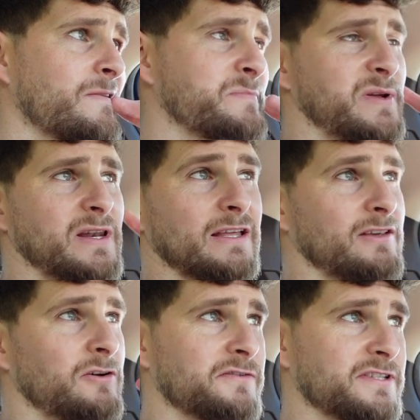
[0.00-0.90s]
But, like,
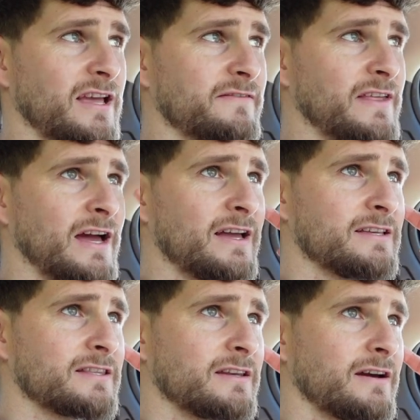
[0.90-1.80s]
the offset of that
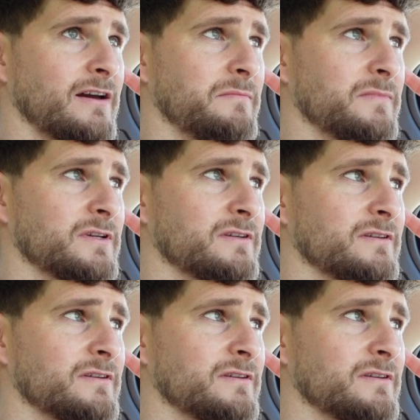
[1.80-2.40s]
is that I'm